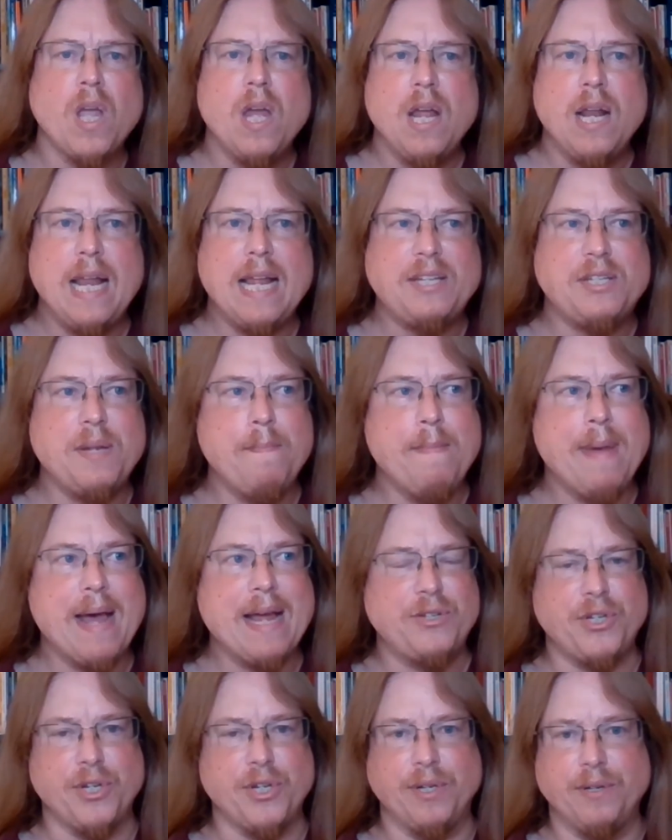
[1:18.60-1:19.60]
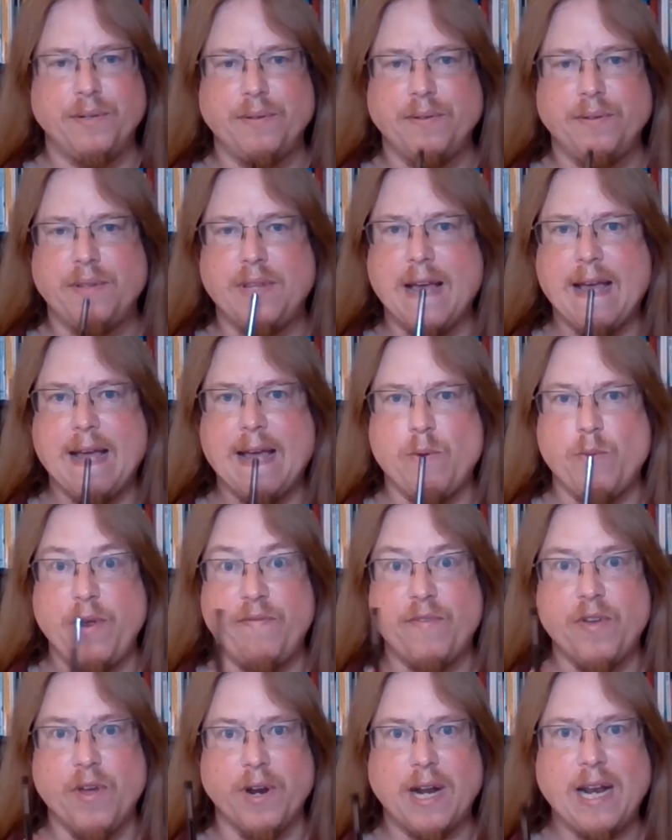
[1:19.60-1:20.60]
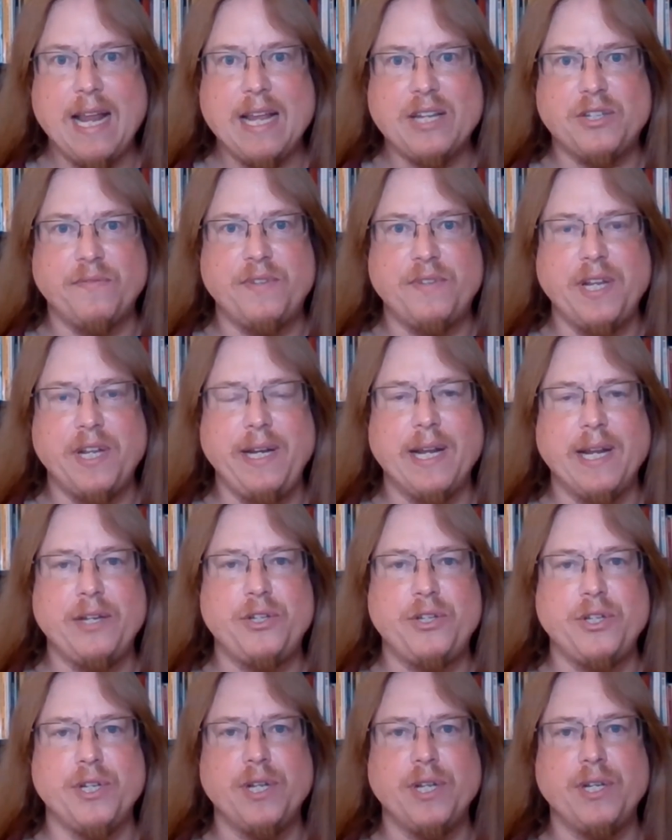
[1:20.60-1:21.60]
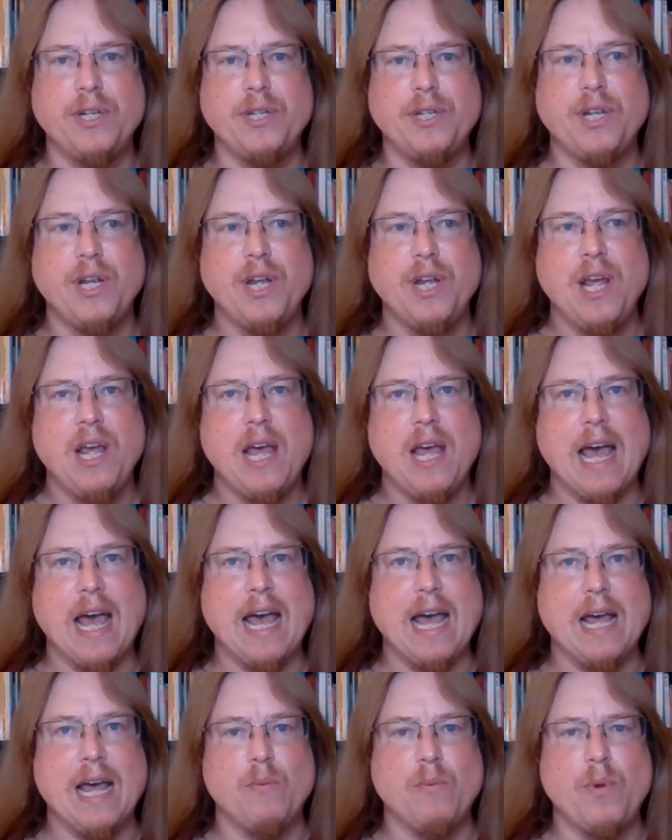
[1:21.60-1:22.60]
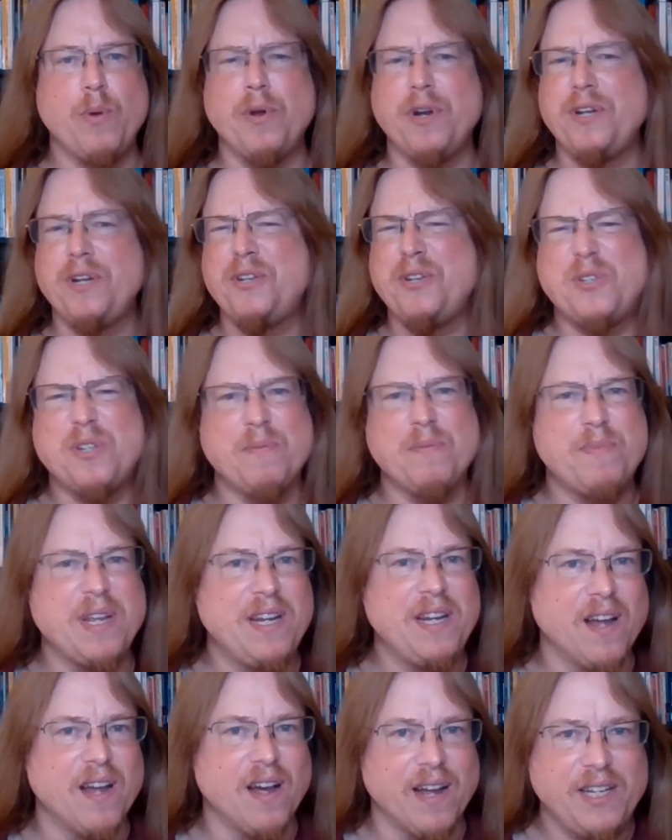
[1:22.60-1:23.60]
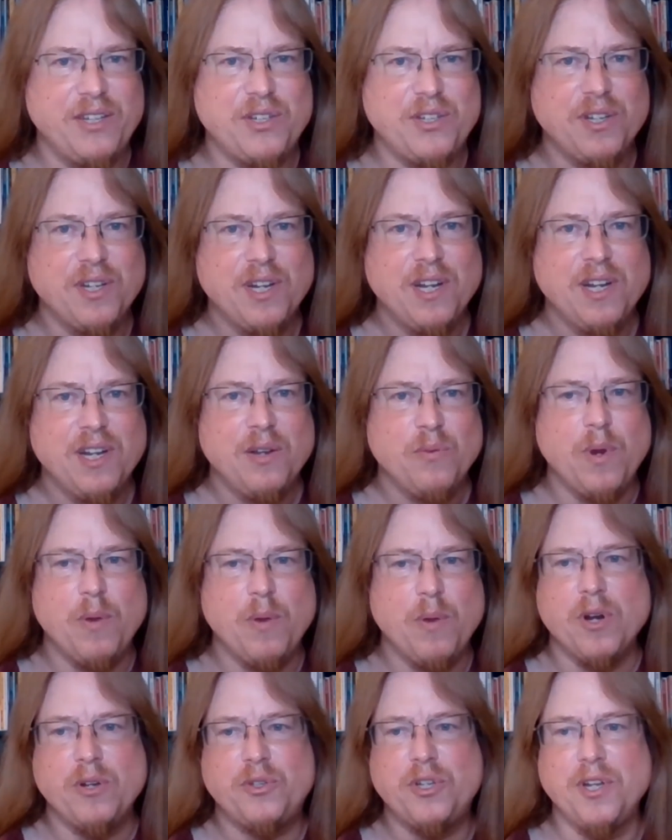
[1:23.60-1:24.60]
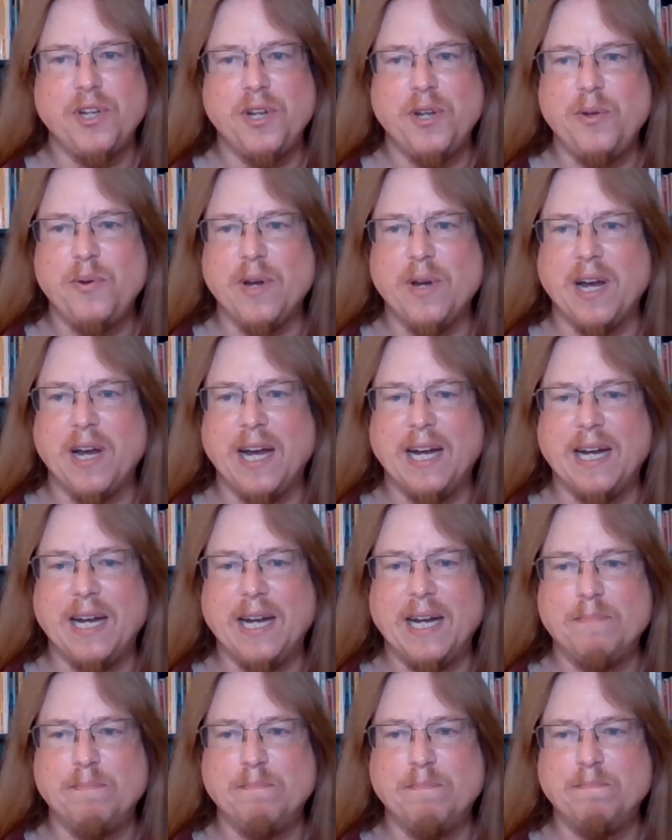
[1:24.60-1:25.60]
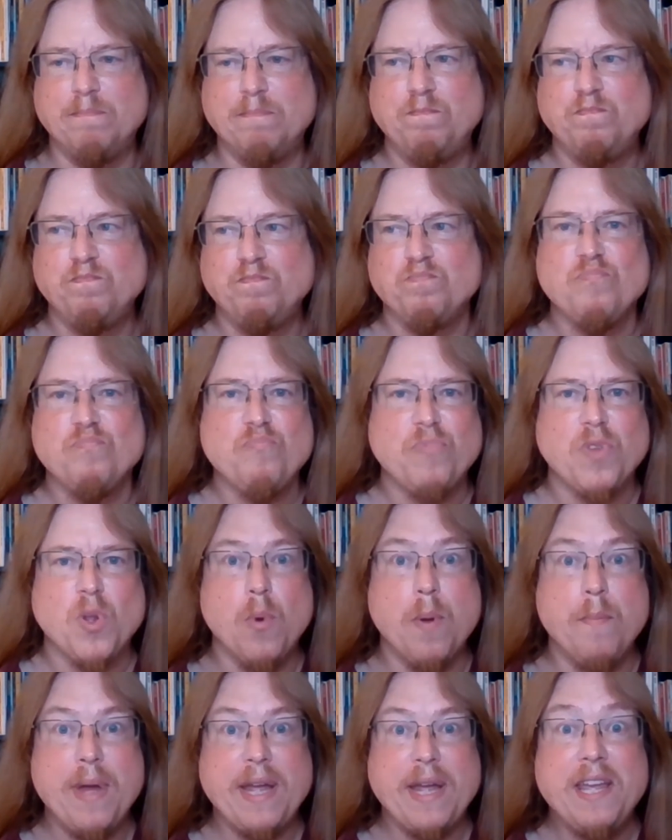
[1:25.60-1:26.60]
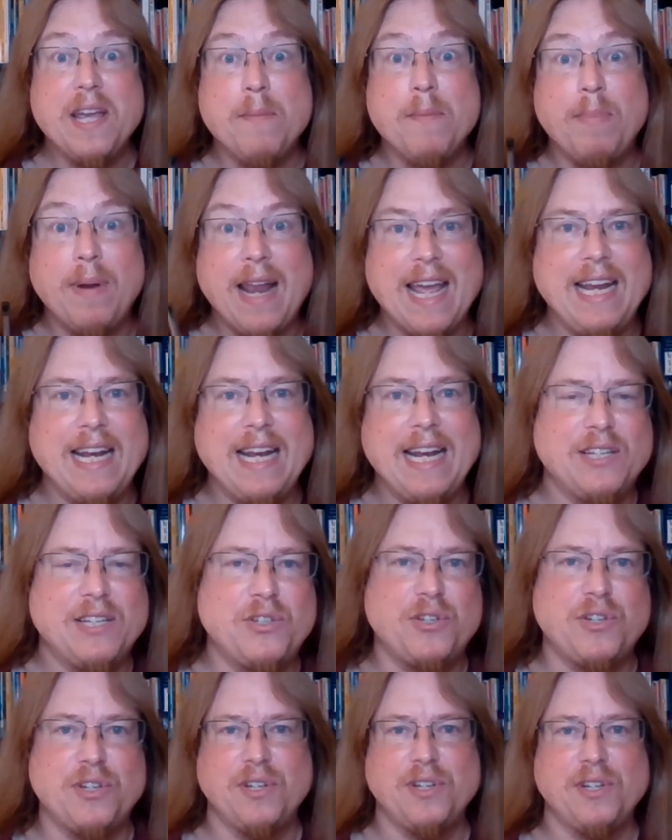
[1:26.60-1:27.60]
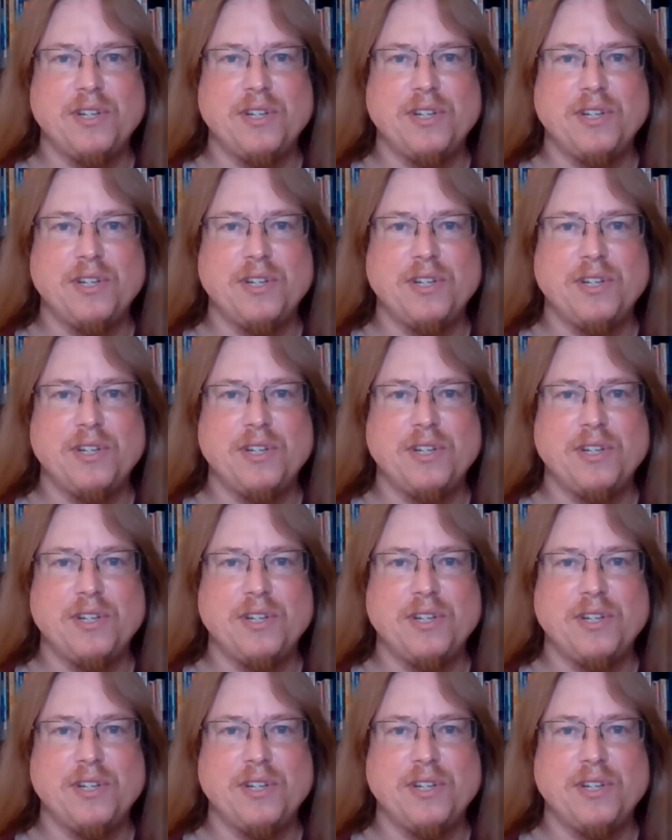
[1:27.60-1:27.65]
Let's imagine that we've got a class of teenagers and we want to do something nice. We want to, we're making a playlist,